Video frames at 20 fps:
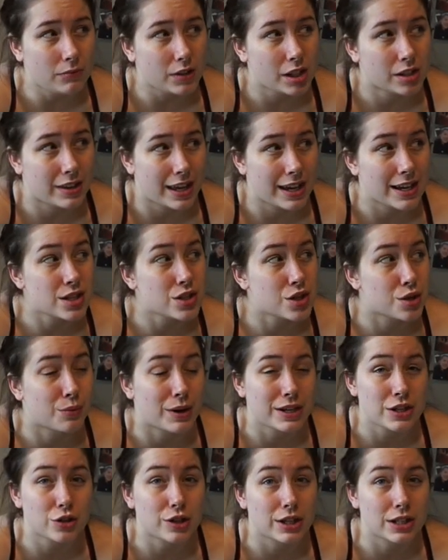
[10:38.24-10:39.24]
thing, so
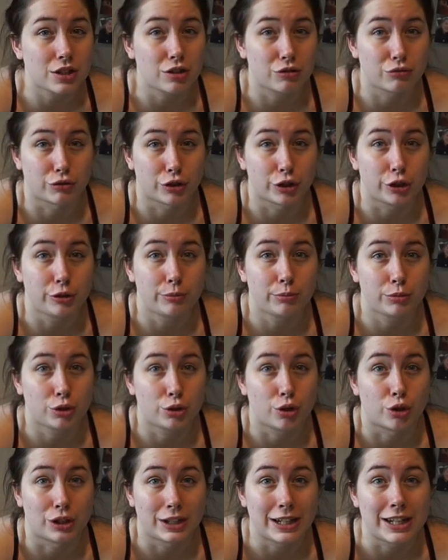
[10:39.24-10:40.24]
when you're in your room,
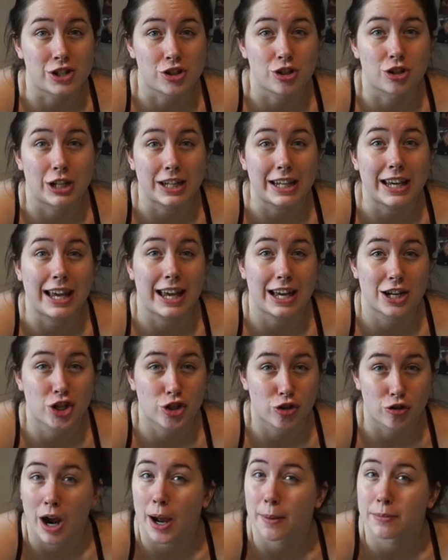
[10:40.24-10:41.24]
you're literally
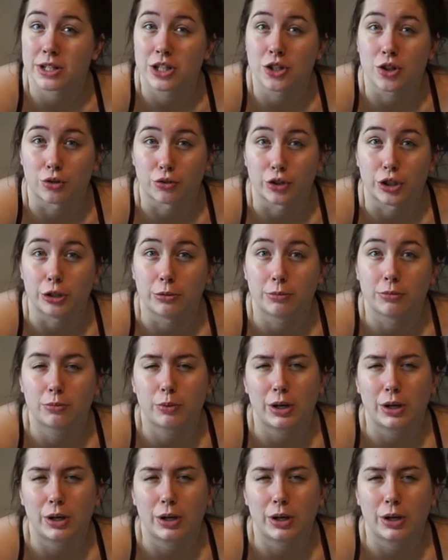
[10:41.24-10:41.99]
trapped in your room.